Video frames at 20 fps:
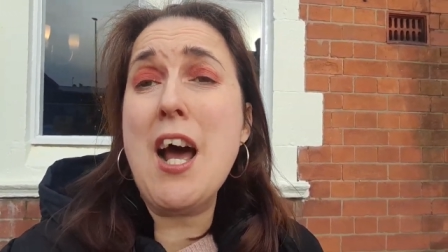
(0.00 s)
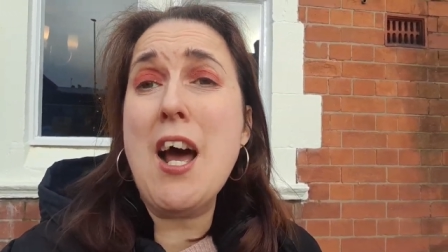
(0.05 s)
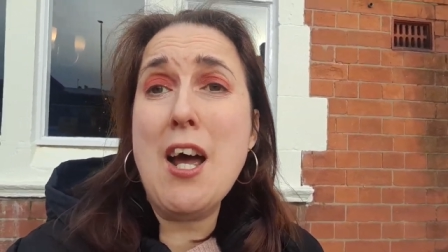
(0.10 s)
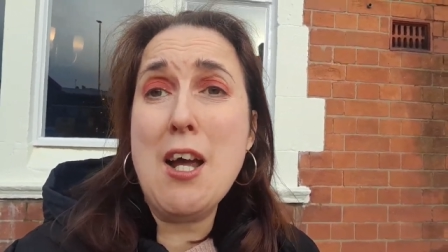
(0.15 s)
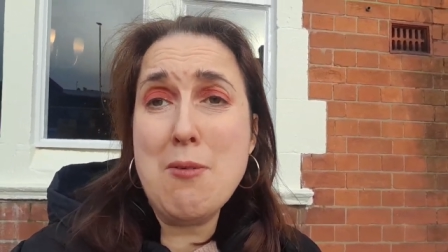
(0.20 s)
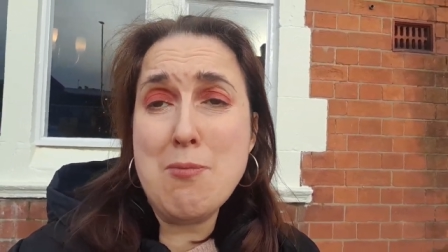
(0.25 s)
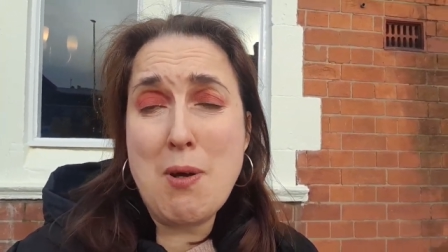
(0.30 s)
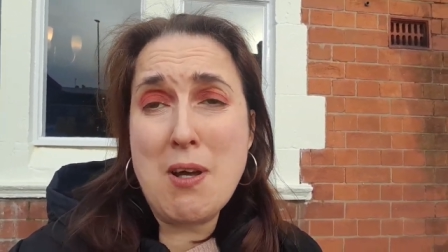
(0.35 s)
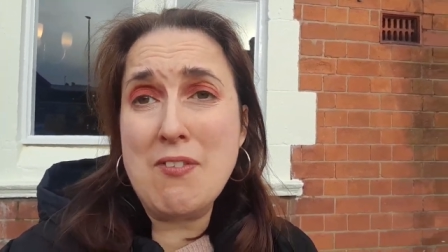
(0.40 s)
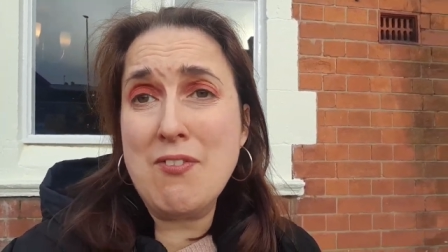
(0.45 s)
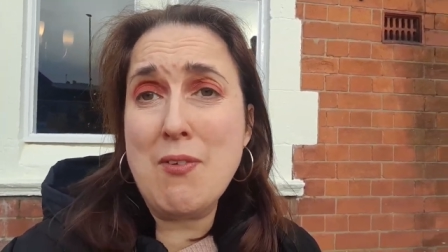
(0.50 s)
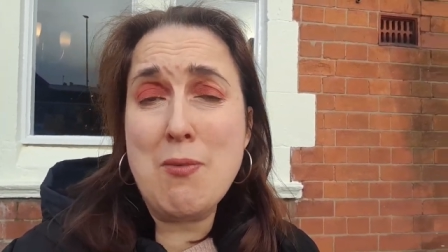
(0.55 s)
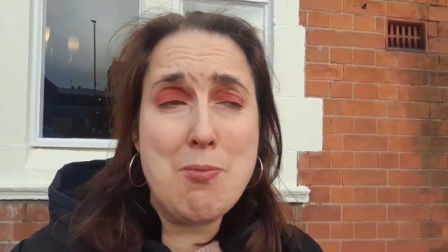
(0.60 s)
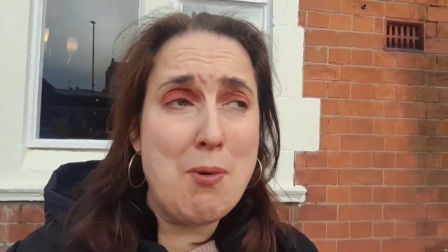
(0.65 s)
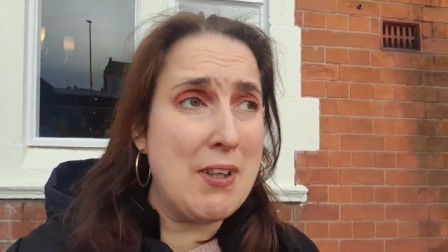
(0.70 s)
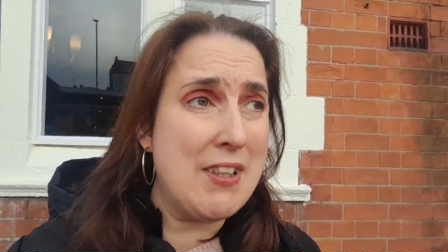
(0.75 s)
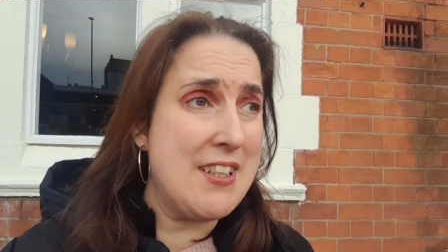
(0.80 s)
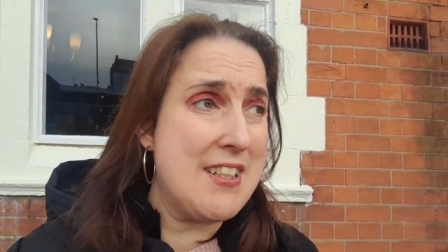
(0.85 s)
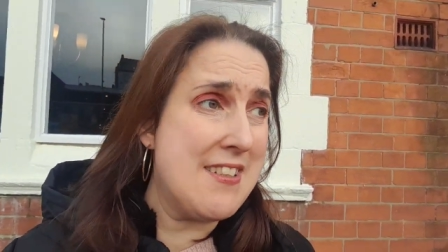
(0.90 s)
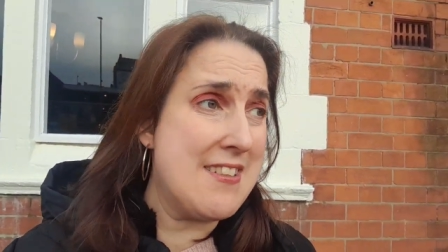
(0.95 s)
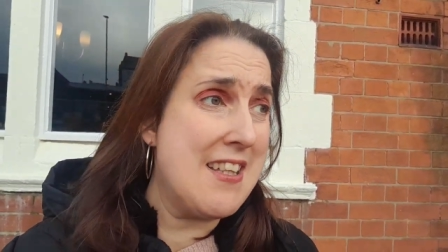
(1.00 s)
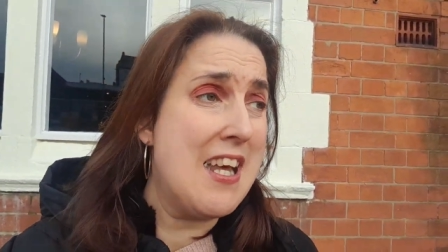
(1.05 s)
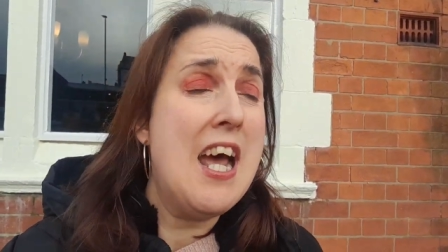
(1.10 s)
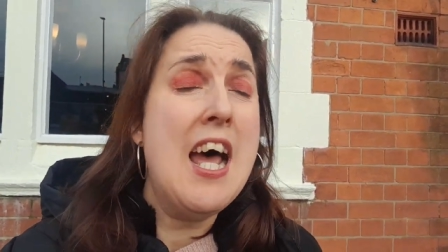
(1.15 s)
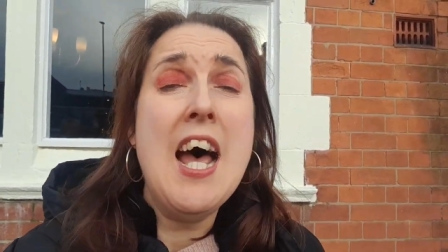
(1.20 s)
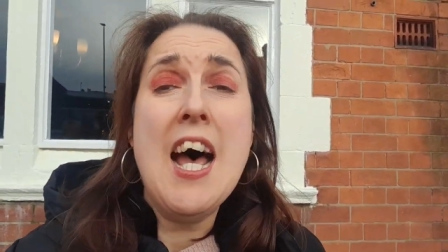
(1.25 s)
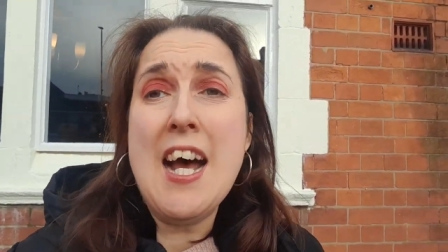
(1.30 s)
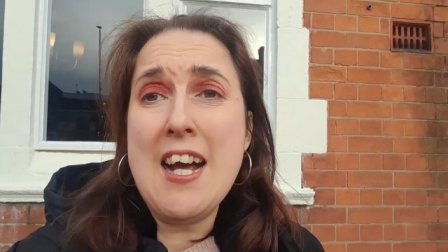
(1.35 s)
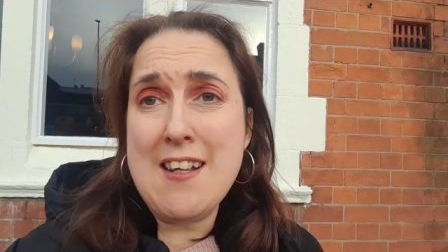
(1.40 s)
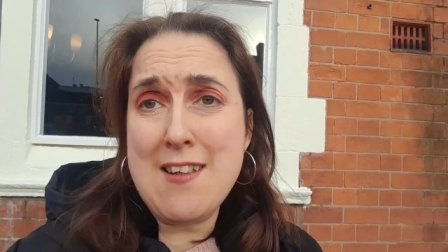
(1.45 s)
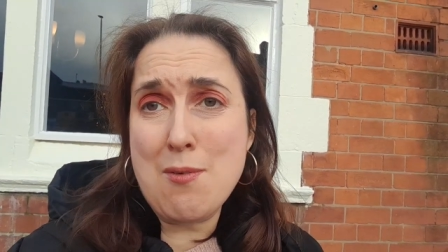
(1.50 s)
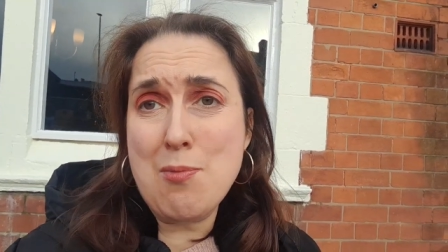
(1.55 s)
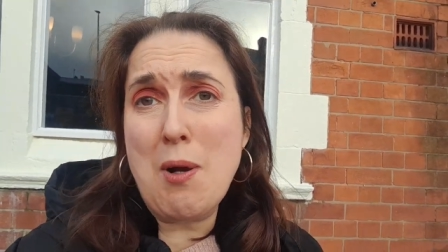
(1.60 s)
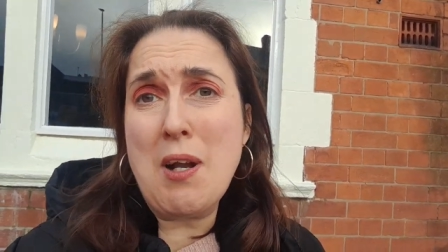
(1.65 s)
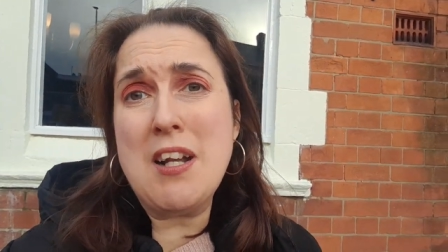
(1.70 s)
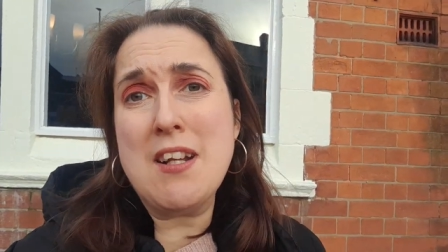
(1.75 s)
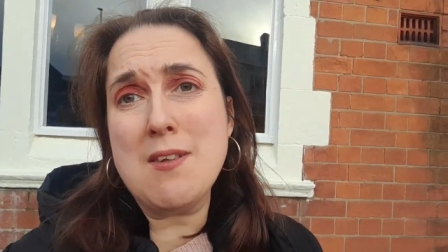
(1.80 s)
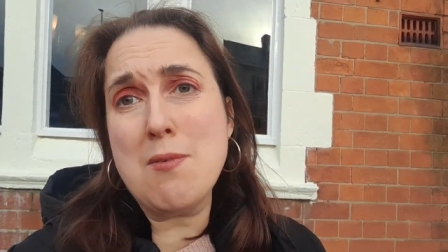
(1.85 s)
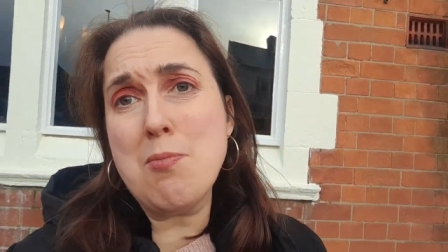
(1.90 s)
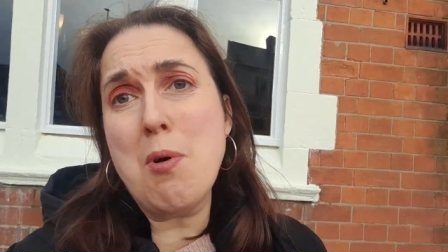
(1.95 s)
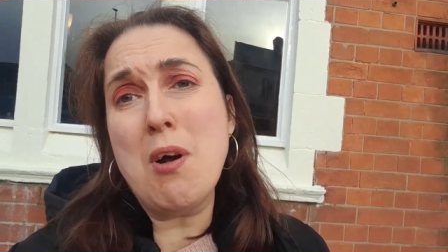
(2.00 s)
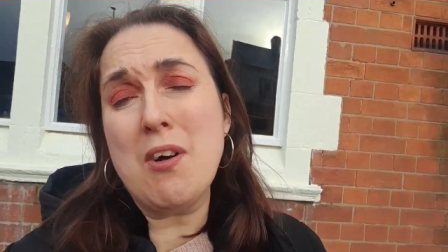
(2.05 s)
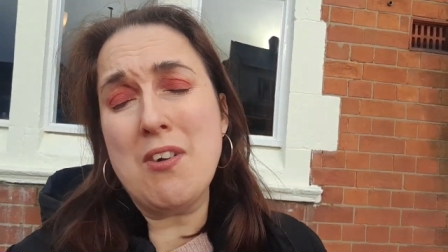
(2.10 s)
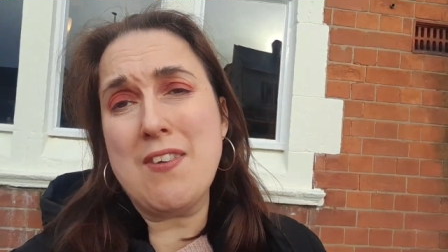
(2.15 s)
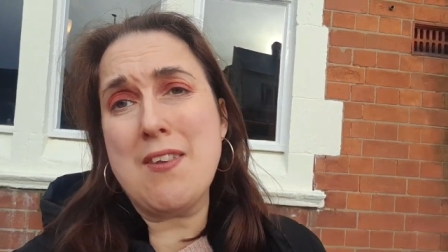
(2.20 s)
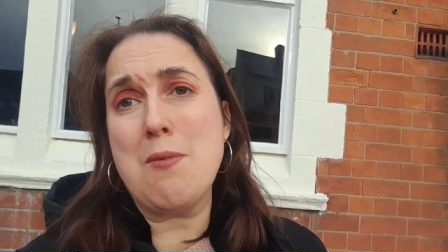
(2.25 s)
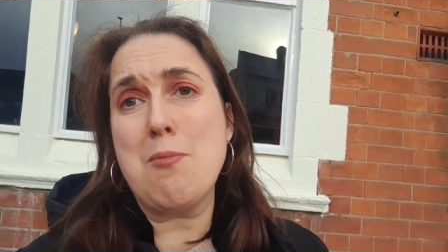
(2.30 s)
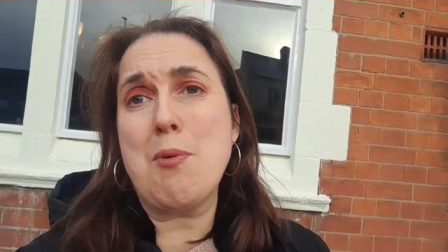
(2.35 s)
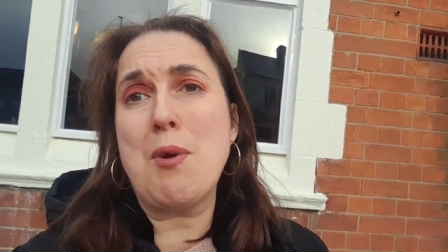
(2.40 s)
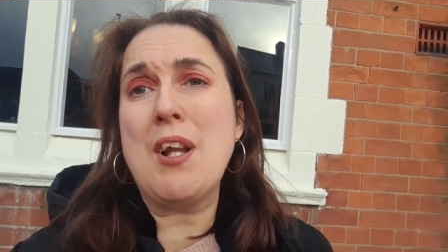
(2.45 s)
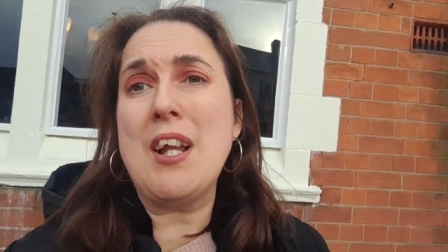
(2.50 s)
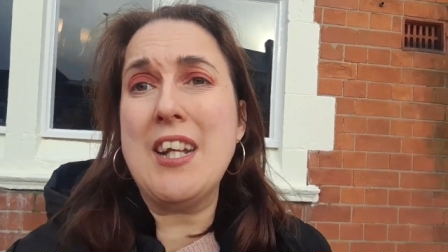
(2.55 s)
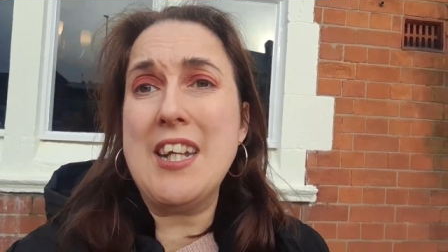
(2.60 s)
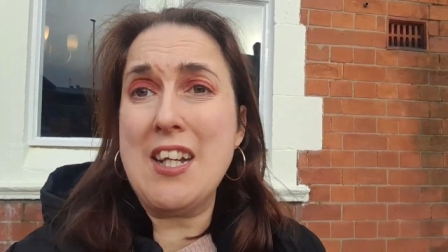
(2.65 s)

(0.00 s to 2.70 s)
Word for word: I hope everybody's as well as possible,